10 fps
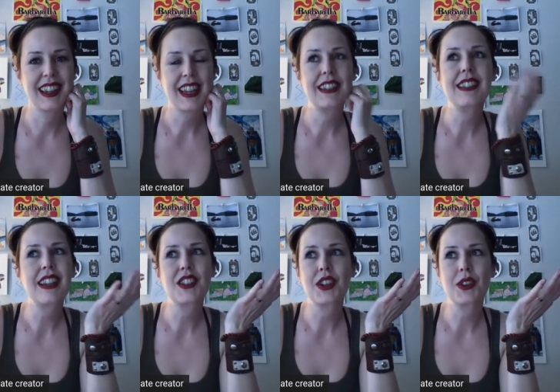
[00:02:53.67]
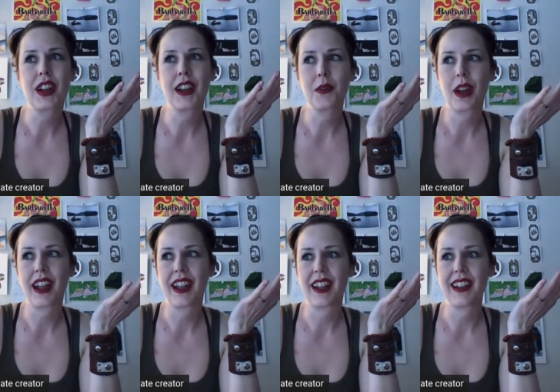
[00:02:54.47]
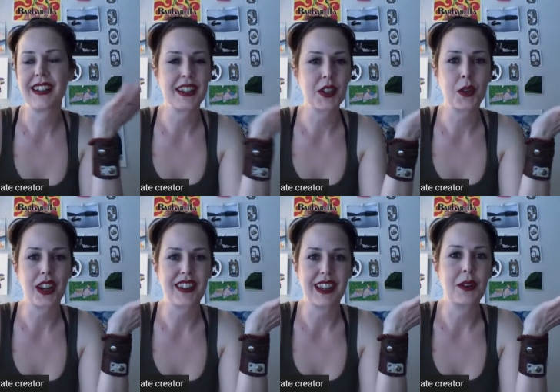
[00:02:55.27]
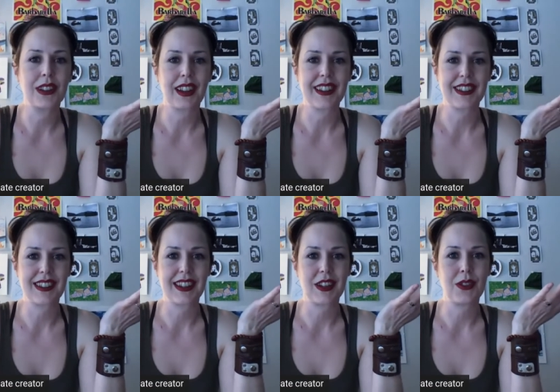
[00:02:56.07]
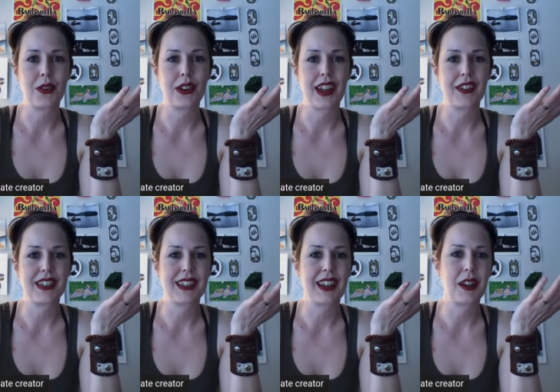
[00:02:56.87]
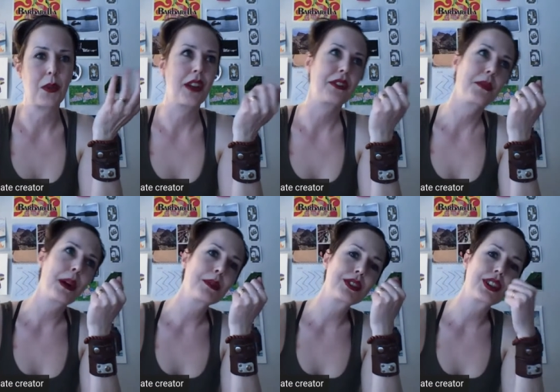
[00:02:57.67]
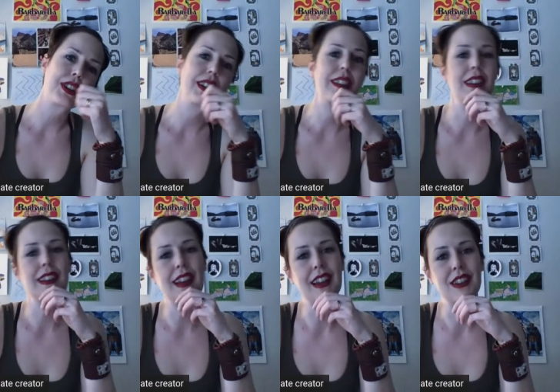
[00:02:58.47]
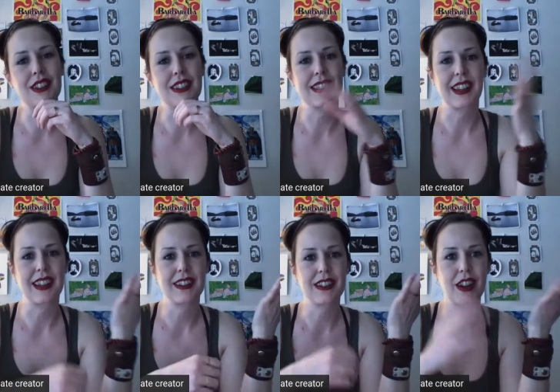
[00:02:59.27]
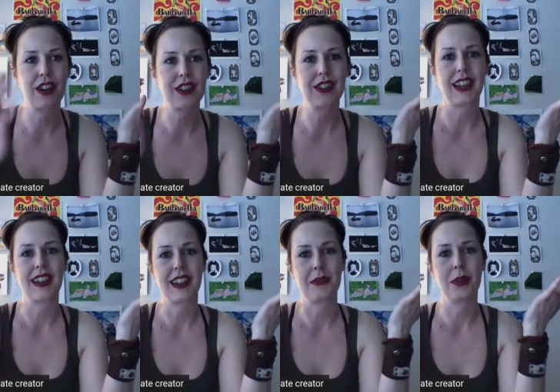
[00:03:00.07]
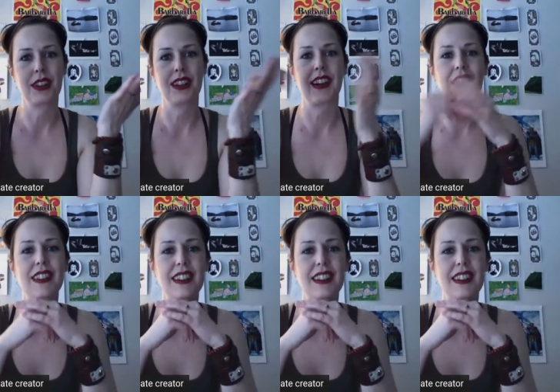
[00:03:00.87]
it's such a great way, it's such a great equalizer that you don't have to like wait for a publisher or anything like that. You can just like start creating and putting it out